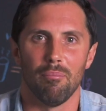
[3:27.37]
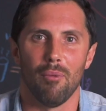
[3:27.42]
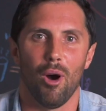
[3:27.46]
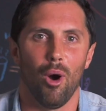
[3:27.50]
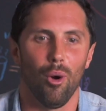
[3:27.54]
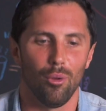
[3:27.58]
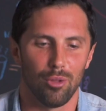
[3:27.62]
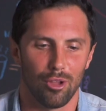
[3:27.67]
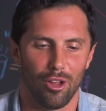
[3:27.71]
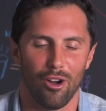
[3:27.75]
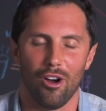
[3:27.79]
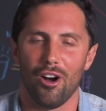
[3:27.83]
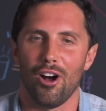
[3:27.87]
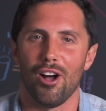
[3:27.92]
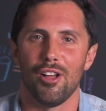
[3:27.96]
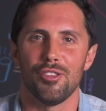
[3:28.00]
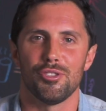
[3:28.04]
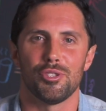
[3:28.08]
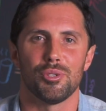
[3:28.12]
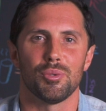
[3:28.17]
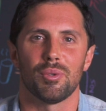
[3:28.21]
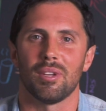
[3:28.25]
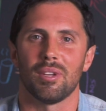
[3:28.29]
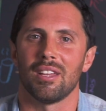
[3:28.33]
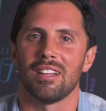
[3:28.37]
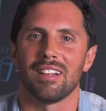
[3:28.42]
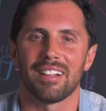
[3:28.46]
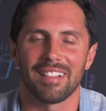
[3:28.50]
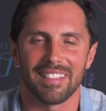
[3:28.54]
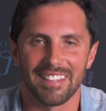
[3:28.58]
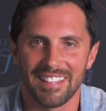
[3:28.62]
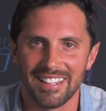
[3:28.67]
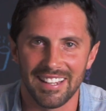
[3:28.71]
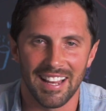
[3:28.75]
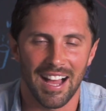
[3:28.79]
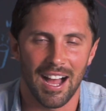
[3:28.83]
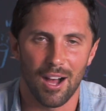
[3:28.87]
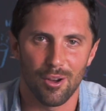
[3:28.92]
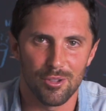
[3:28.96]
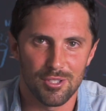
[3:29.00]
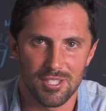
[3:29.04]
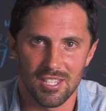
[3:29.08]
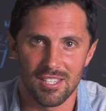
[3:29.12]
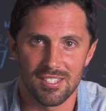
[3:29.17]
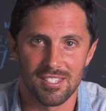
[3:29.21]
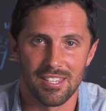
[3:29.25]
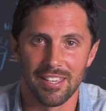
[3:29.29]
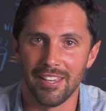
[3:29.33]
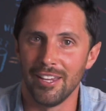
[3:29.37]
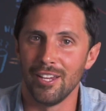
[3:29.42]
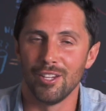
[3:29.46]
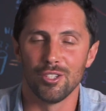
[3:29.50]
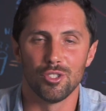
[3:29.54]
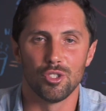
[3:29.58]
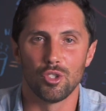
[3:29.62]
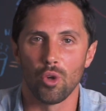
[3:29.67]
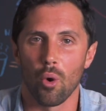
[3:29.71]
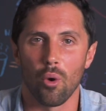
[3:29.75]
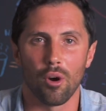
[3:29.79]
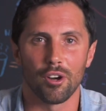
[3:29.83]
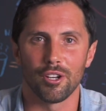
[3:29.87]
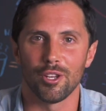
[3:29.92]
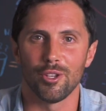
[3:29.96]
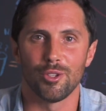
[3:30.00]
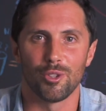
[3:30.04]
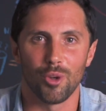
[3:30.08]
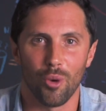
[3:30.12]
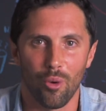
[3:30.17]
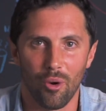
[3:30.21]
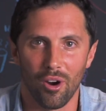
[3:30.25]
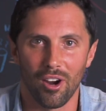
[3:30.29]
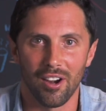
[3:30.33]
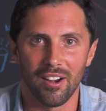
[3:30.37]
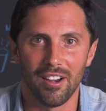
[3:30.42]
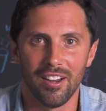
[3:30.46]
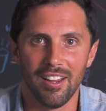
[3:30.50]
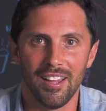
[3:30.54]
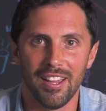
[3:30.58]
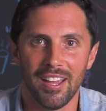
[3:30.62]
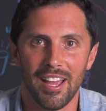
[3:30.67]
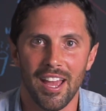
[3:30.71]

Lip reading: mow lawns, you can clean houses door to door.